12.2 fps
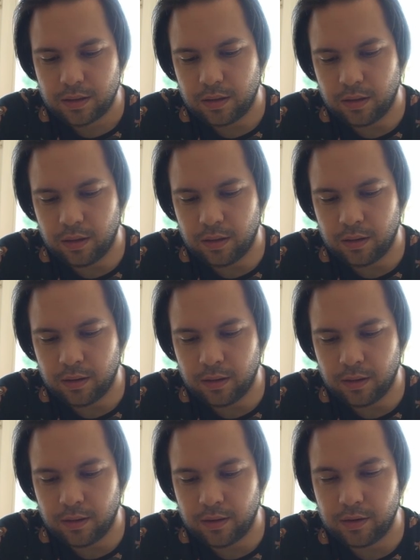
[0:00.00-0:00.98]

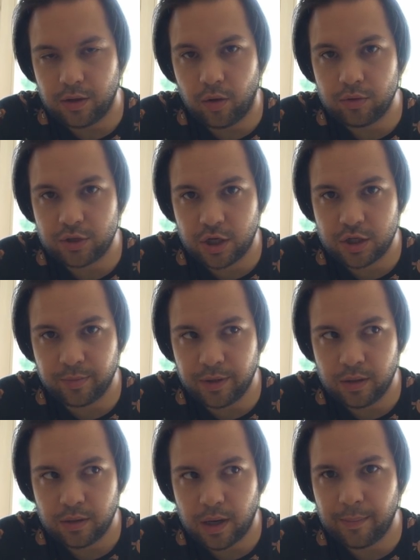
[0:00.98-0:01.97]
Uh, don't judge
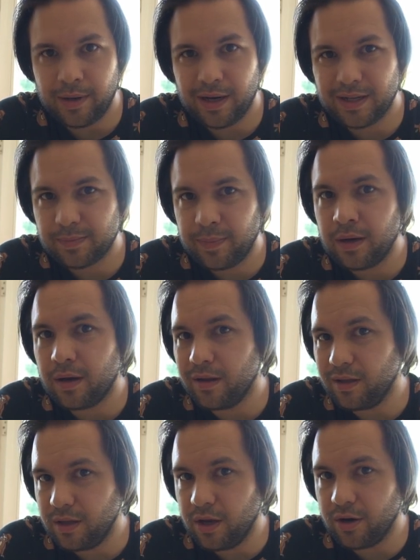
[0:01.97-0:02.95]
me. I mean, it's been a
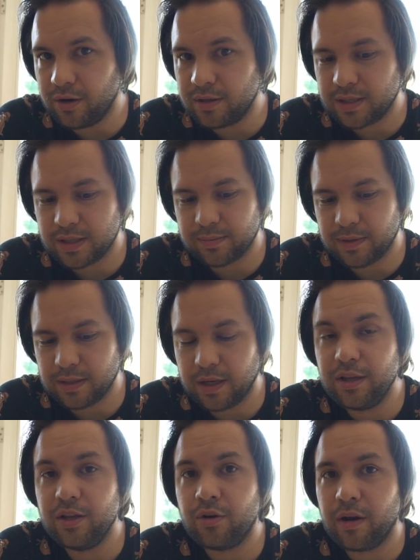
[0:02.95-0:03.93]
year since my
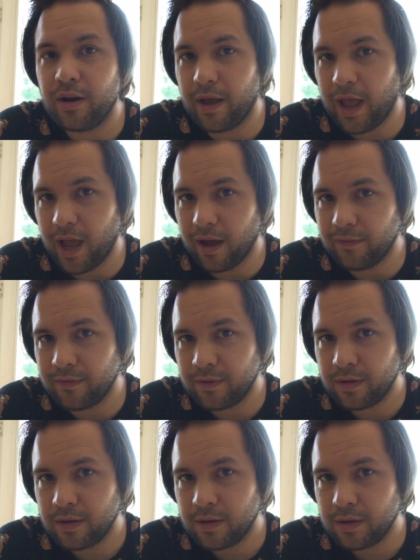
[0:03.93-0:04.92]
year and a half
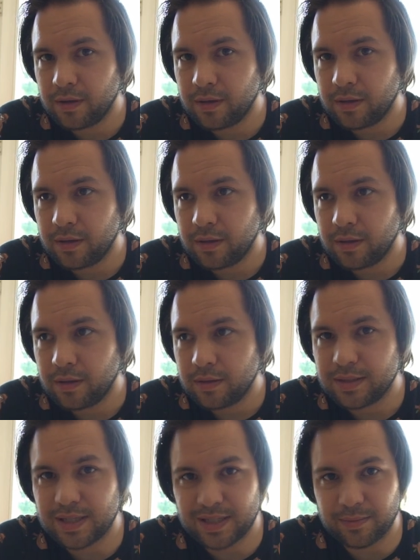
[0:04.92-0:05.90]

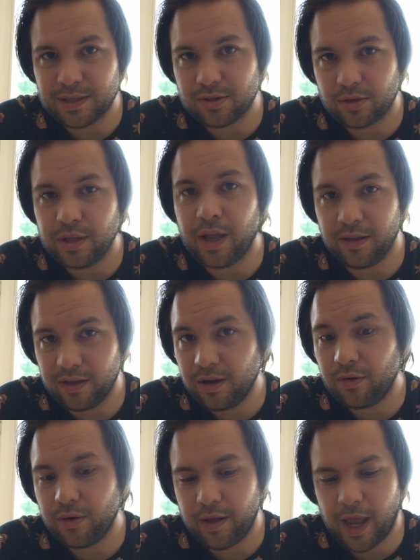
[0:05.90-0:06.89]
since my surgery. Yeah,
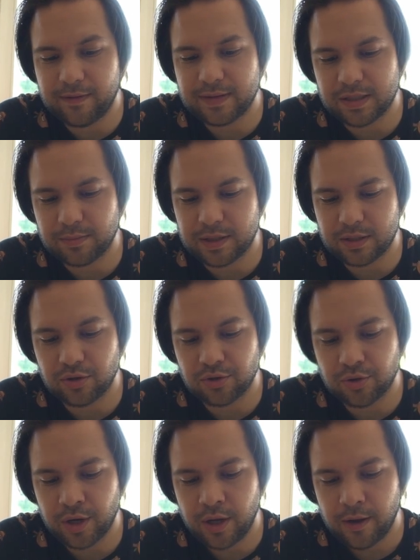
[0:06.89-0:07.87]
year and a half since my
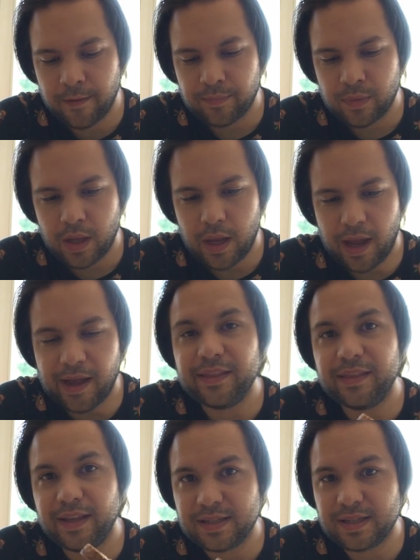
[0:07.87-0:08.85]
surgery,
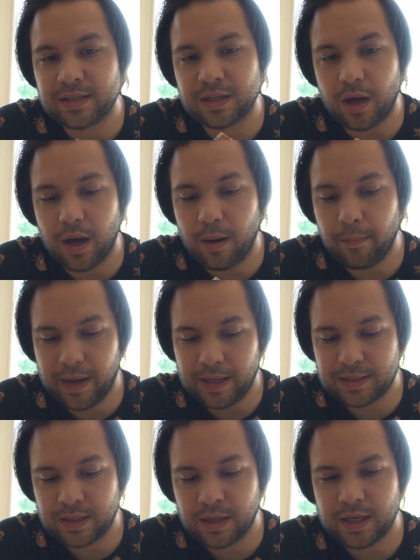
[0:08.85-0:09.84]
and this is
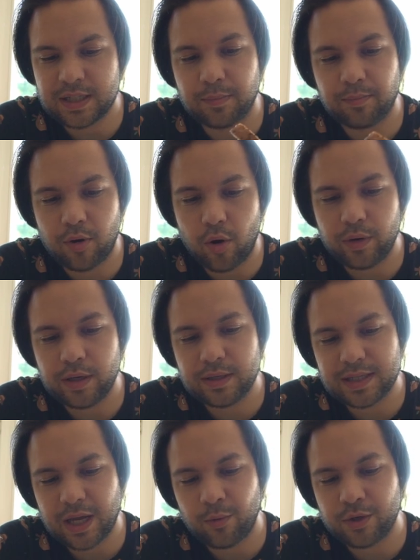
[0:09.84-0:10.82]
amazing. It's a protein
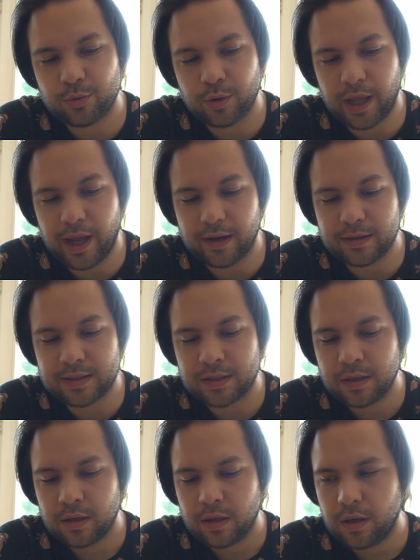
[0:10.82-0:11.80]
sandwich with
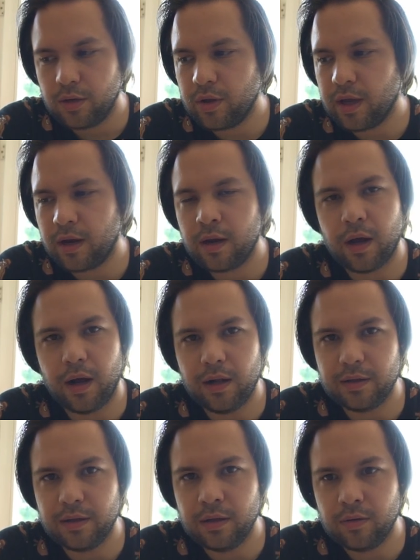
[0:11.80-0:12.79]
eggs. You get it in
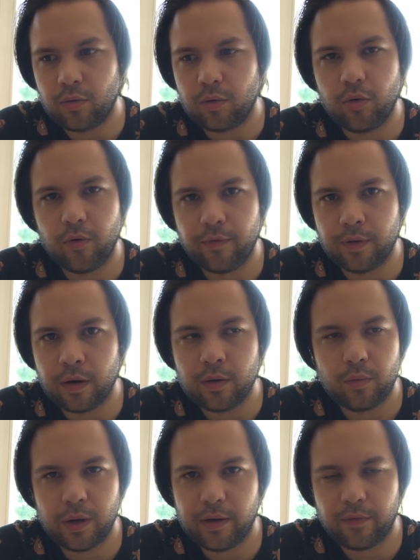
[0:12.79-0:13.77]
Aldi or Hofer,
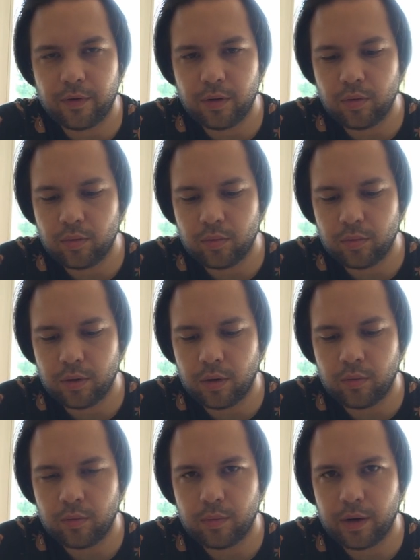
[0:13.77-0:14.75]
whatever you you
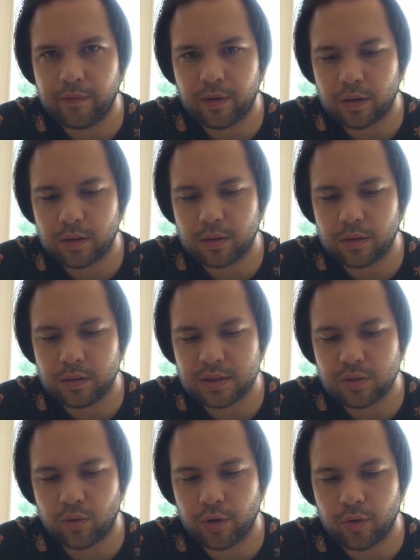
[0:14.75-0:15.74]
know, whatever uh,
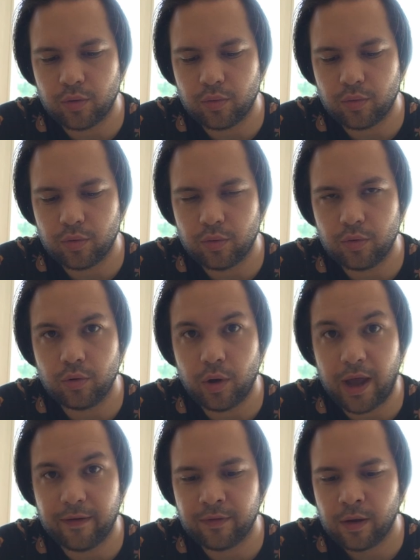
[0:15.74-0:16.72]
store you, you, you
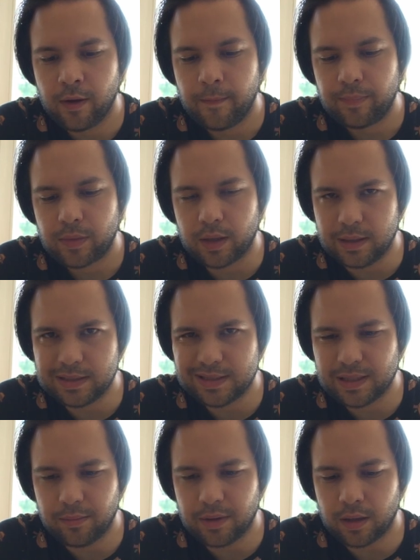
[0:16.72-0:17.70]
have. It's the
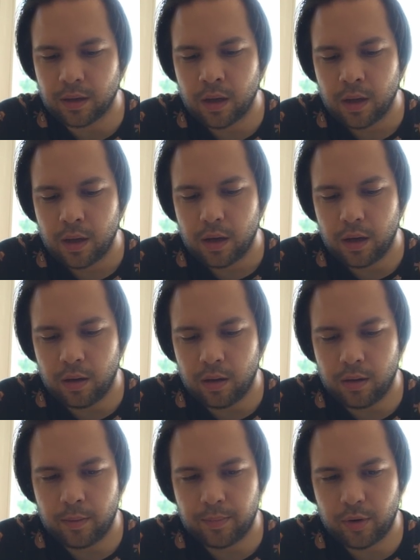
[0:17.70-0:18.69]
same thing.
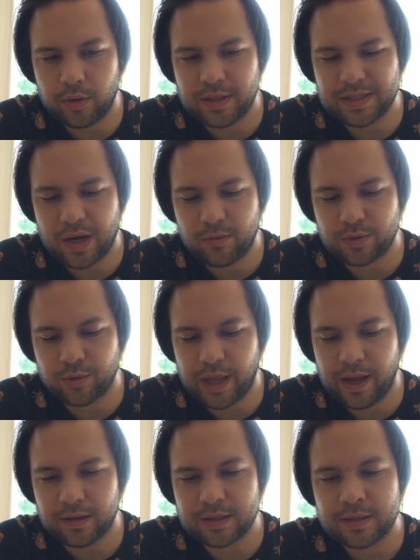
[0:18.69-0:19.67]
Uh, protein sandwich with
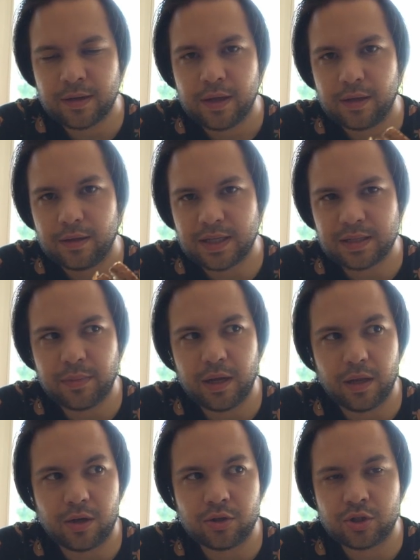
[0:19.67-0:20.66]
eggs. This is my
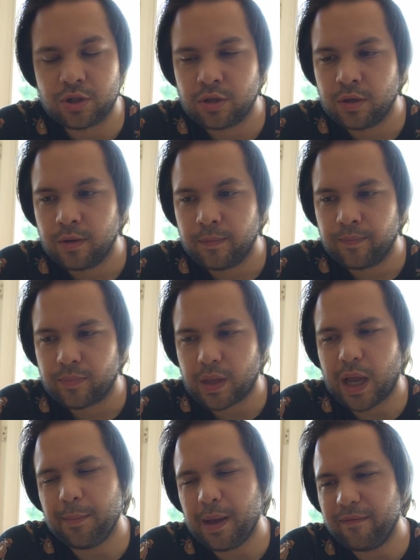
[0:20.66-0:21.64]
lunch.
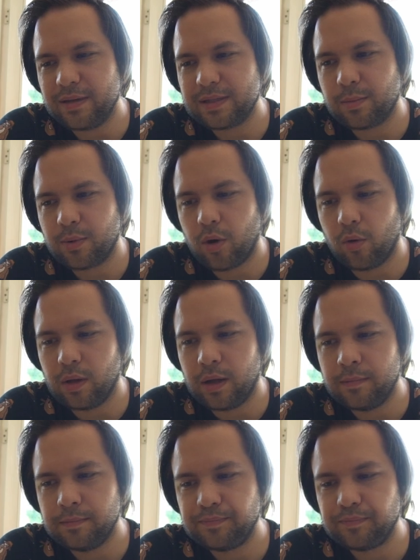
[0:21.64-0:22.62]
I'm having some
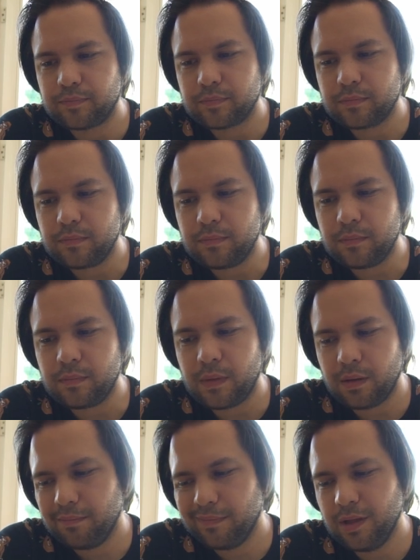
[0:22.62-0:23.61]
cola,
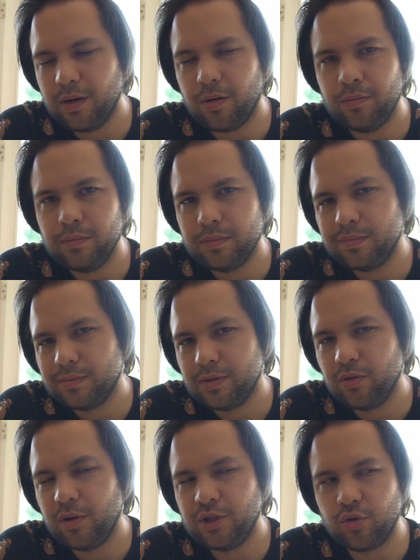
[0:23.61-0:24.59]
you know,
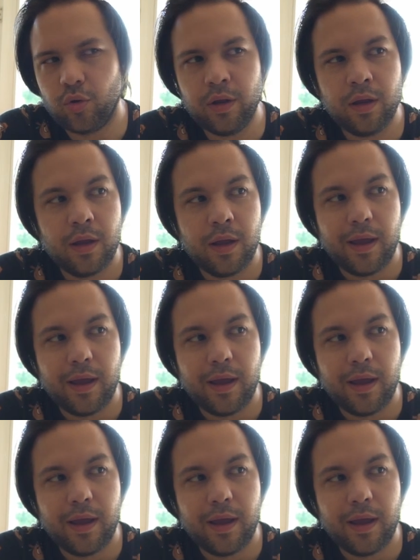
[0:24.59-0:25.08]
to enjoy.